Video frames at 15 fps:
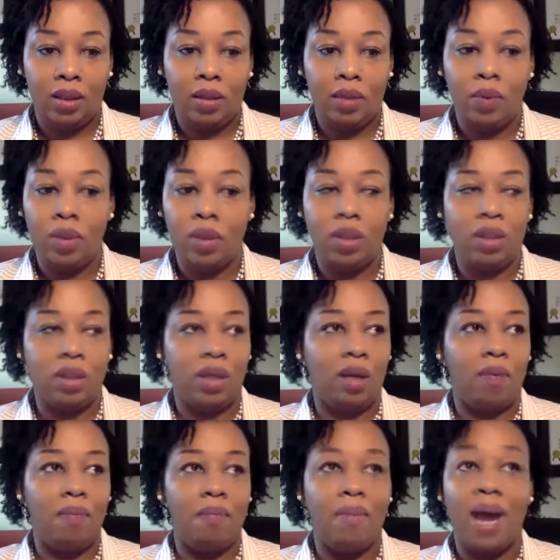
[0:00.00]
which is
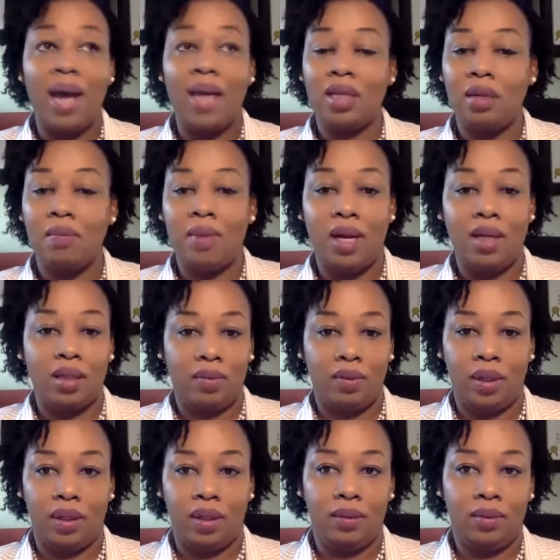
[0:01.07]
like miles and miles
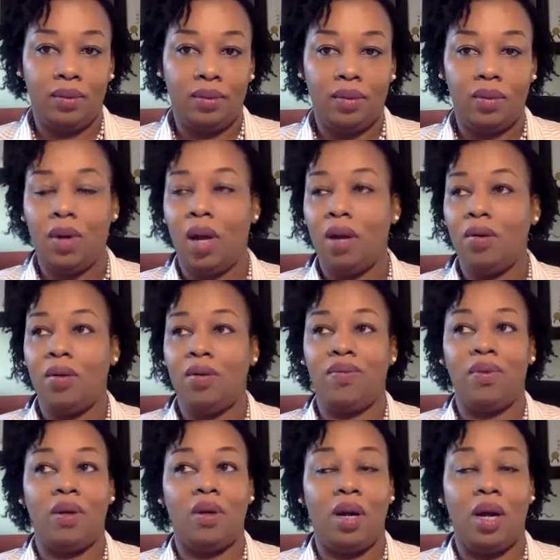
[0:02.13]
away. So I don't know if
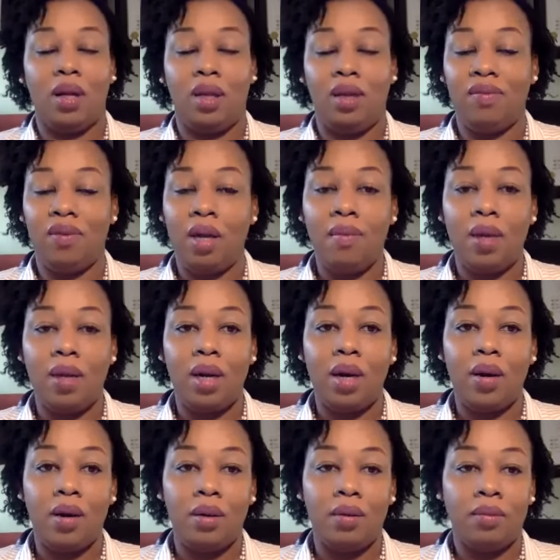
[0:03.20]
they're gonna give them
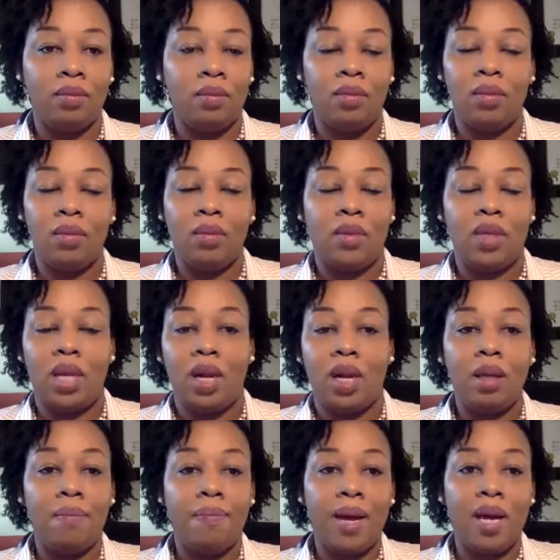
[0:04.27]

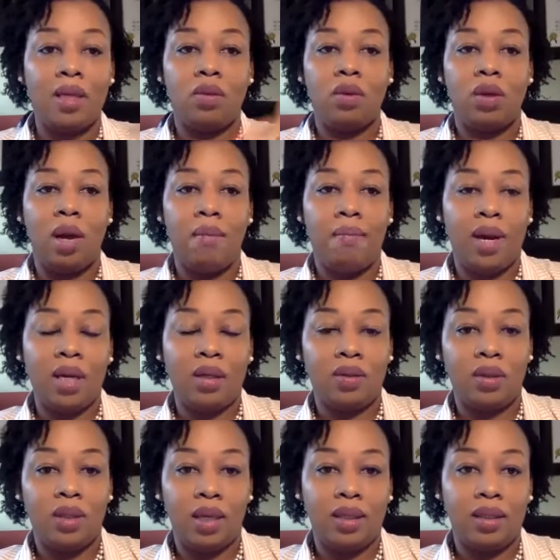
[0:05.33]
another bus to come back to
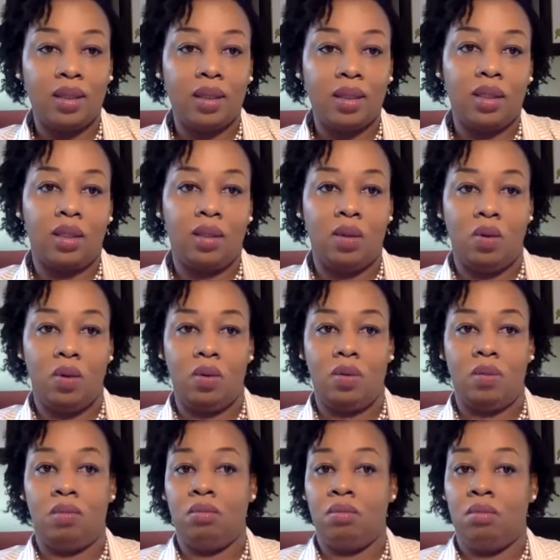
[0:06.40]
Texas
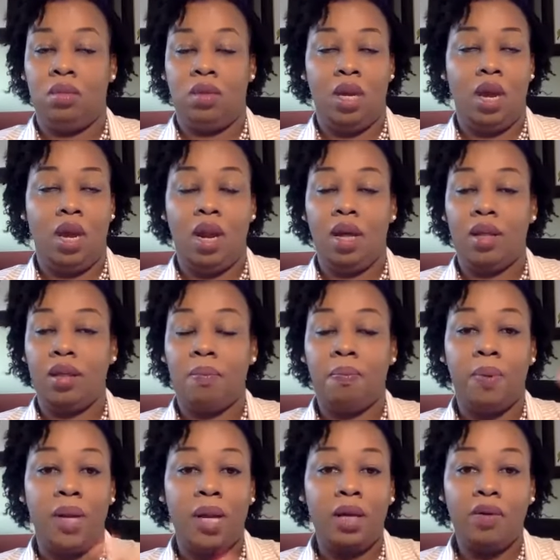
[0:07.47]
or another
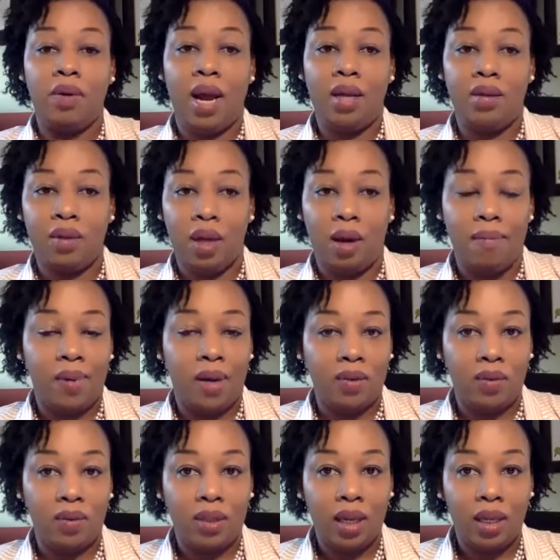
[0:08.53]
plane ride to come back
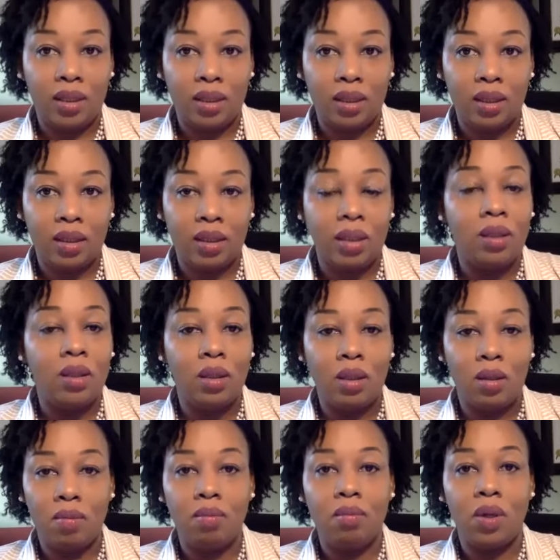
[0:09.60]
to Texas.
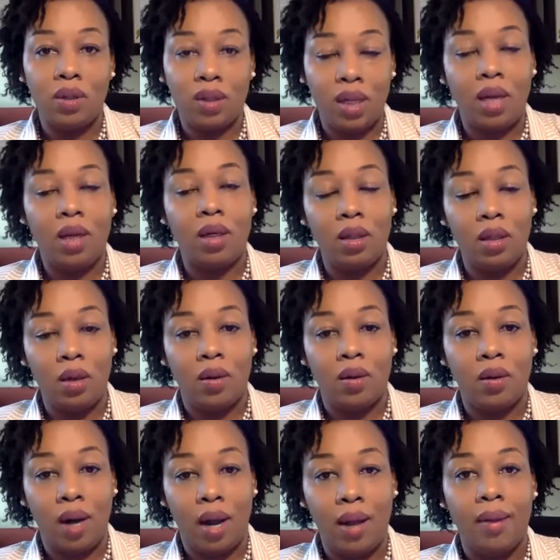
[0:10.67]
Most likely no,
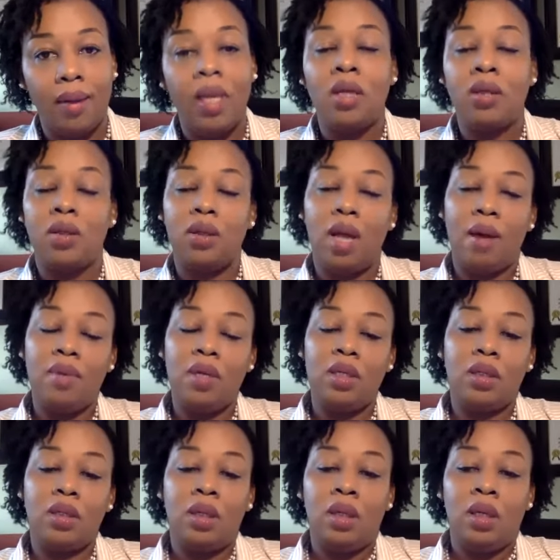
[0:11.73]
right? So that
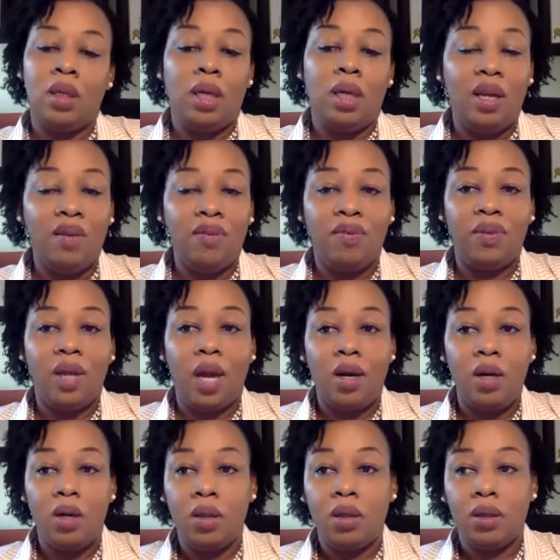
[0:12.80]
means if they are
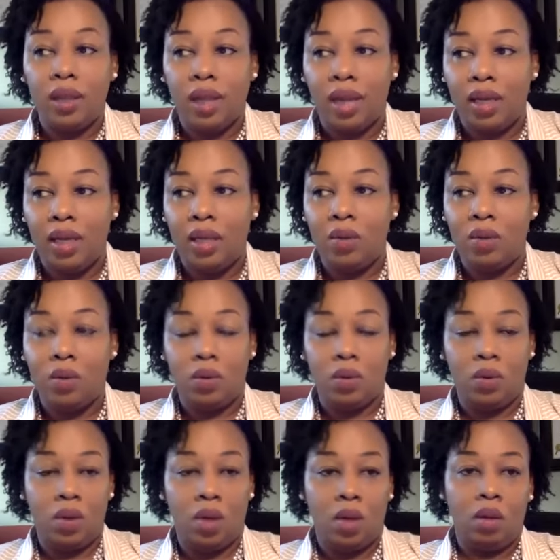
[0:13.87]
not lucky
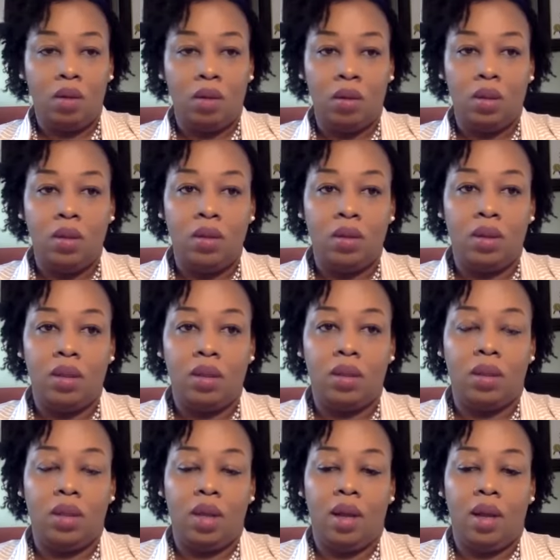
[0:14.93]
to, and good news is
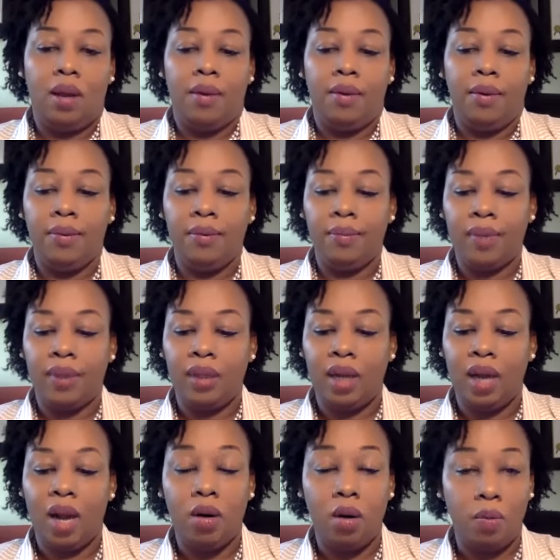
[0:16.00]
there
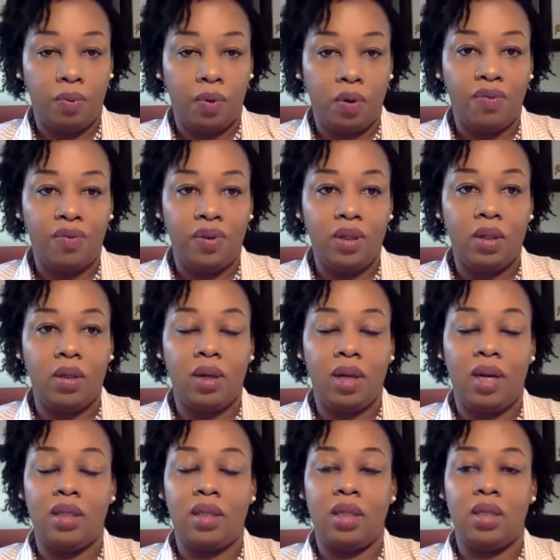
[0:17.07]
are nonprofit
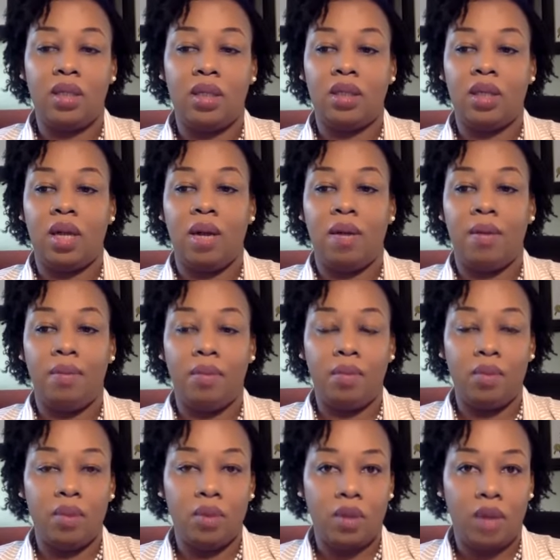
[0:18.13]
organizations that are
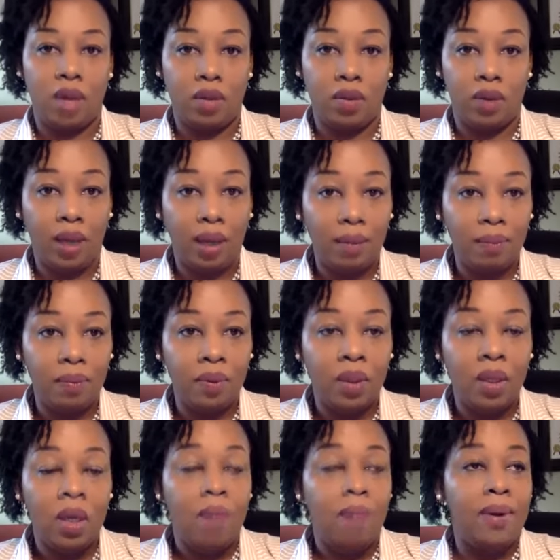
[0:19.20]
trying to help,
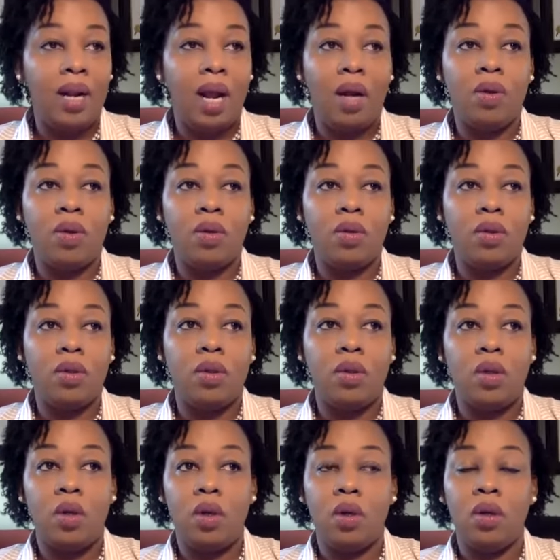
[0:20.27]
but I don't
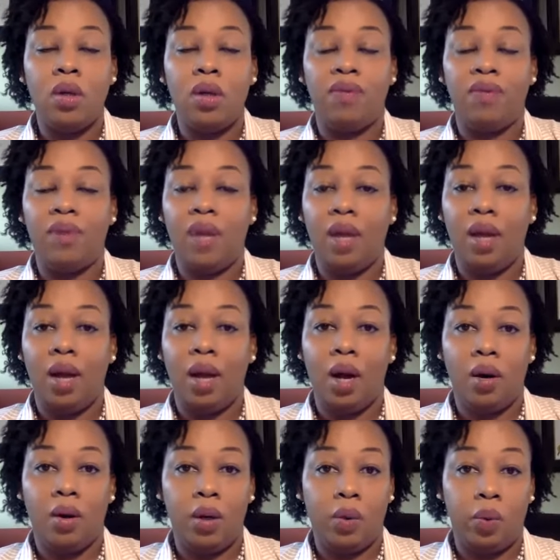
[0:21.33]
know if they
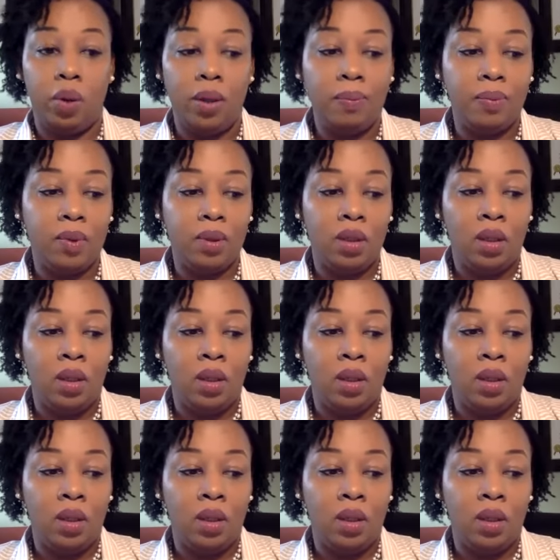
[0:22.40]
are equipped